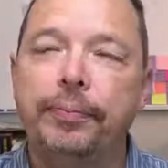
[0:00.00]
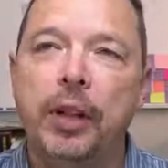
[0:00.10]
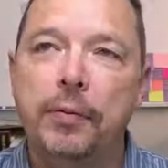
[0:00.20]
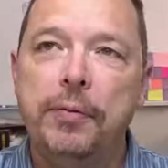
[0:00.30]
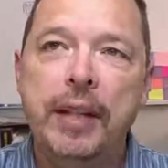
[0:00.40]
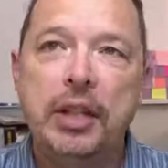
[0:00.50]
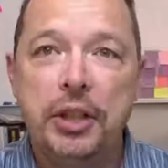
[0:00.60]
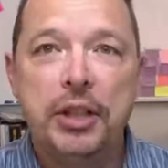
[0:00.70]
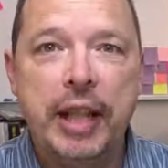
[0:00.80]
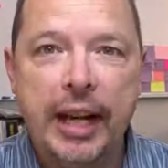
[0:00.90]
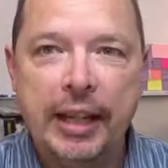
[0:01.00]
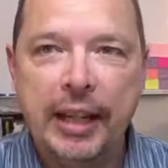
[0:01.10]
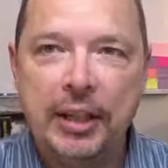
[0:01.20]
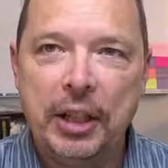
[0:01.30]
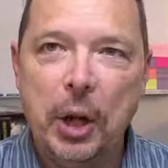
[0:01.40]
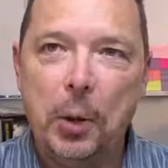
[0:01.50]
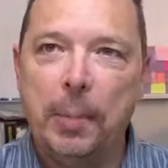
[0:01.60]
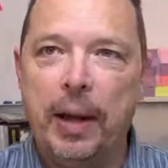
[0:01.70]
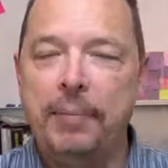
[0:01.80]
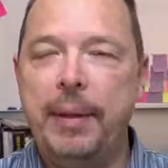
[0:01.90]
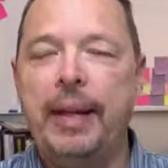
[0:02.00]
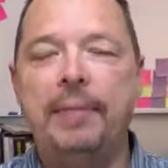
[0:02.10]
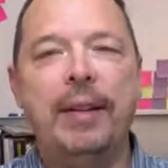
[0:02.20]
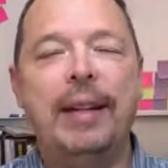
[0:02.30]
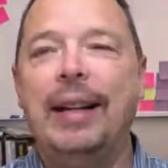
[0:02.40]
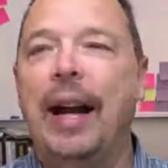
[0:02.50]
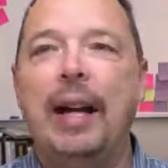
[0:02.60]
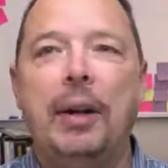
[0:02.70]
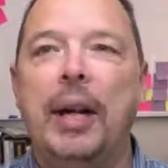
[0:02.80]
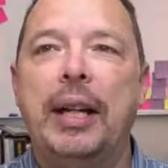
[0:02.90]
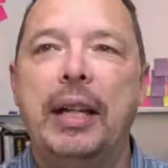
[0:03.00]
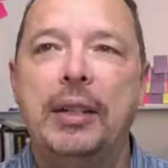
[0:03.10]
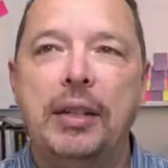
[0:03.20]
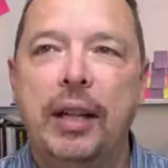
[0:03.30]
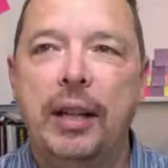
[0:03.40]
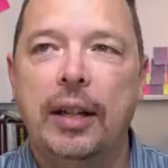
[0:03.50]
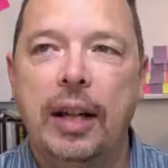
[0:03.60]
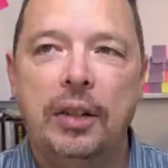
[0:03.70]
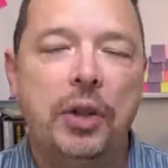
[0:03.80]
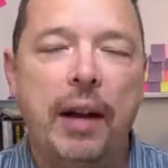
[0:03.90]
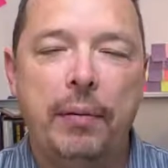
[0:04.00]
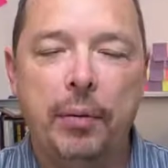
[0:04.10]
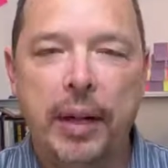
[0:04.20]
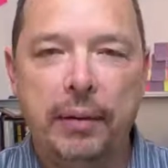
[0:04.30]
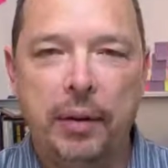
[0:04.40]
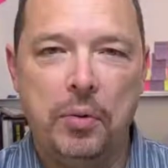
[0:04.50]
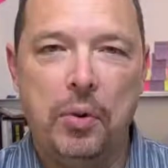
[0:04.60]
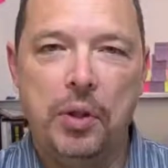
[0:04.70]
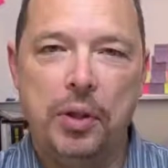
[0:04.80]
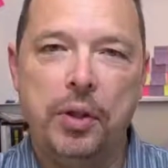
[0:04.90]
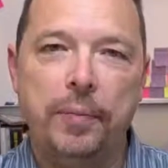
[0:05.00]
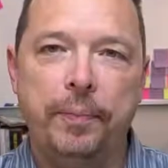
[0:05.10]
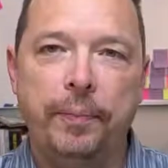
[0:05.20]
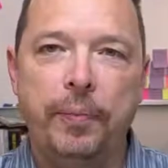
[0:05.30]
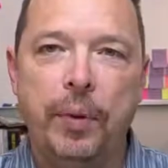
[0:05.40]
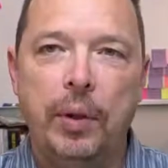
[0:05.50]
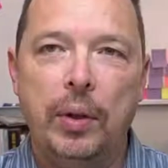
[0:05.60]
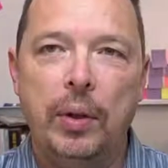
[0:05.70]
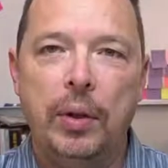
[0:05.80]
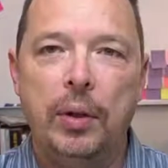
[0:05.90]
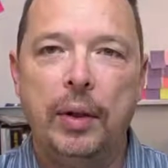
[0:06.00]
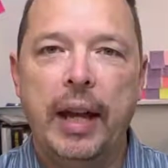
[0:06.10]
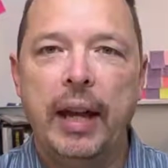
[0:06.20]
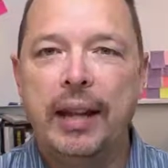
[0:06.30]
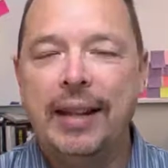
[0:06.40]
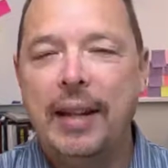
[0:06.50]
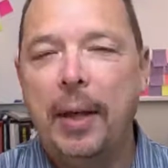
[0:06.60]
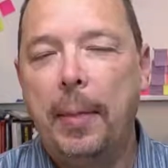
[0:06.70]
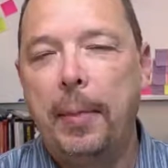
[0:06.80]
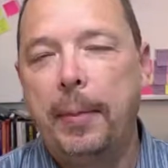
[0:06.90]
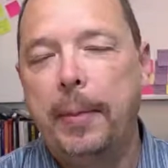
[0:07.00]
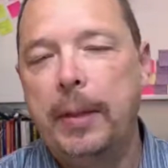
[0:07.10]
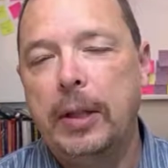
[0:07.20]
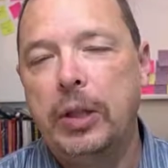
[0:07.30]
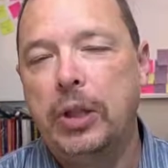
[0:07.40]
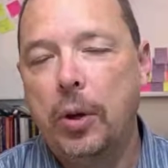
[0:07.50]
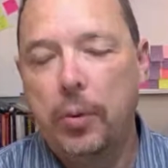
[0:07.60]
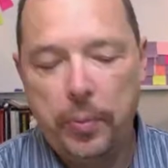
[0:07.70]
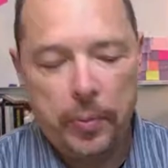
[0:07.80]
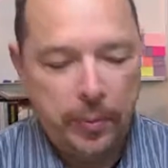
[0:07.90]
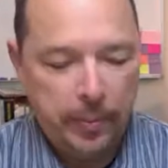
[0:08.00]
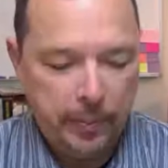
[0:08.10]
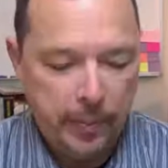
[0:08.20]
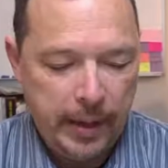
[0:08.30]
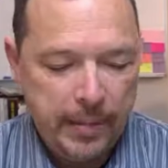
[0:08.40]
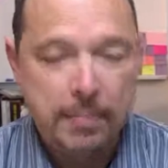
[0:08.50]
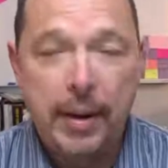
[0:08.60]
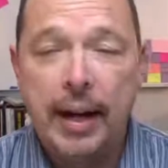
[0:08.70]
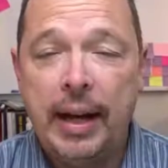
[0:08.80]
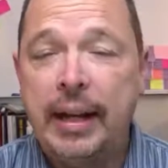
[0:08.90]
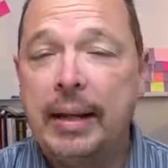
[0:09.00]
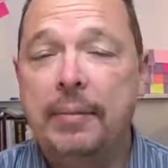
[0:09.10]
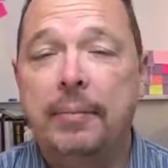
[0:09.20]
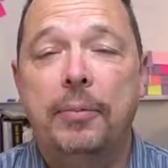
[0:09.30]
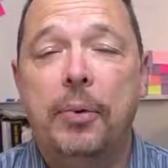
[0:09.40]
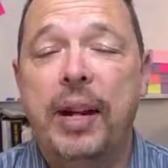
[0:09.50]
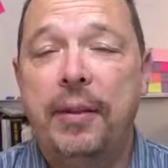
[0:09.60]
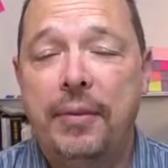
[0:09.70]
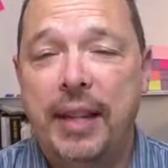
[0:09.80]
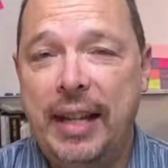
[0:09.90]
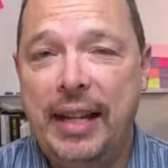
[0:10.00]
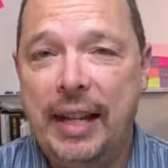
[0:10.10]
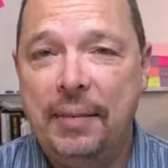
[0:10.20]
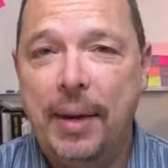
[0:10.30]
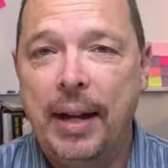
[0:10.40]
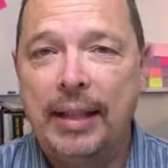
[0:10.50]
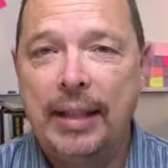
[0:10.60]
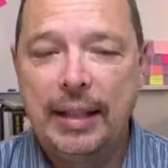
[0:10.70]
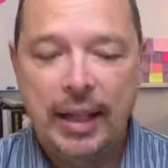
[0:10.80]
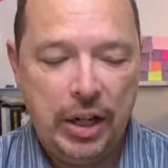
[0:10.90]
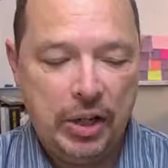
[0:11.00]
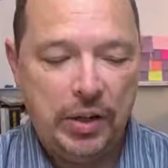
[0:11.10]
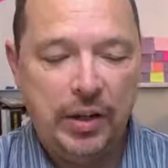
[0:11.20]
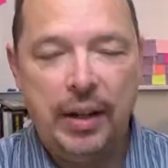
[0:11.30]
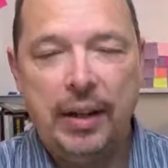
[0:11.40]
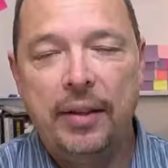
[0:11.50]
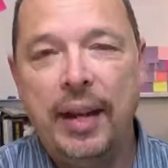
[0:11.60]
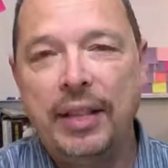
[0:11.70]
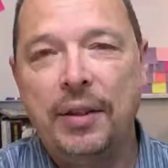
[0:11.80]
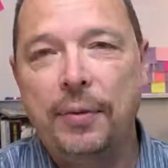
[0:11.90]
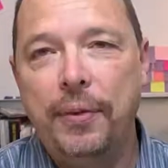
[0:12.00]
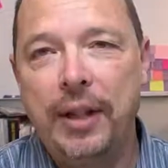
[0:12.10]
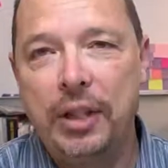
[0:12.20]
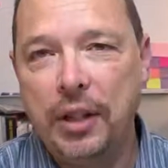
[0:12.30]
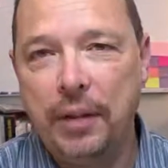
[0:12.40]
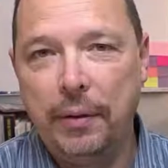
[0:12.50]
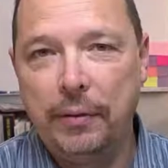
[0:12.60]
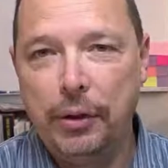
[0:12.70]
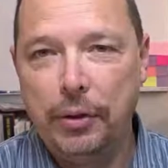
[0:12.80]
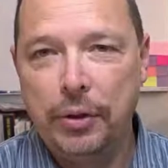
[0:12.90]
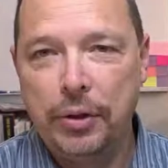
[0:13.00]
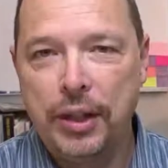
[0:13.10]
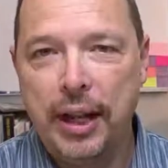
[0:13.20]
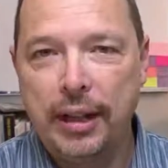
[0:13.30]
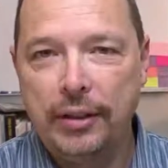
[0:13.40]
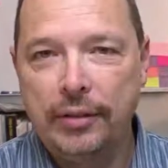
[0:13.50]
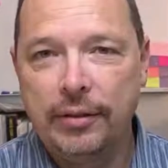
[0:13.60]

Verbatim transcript: a vision stated as a goal might be, oh, I can travel whenever I want to. Okay. So in my way of thinking, in my distinction, that's a vision of a future state,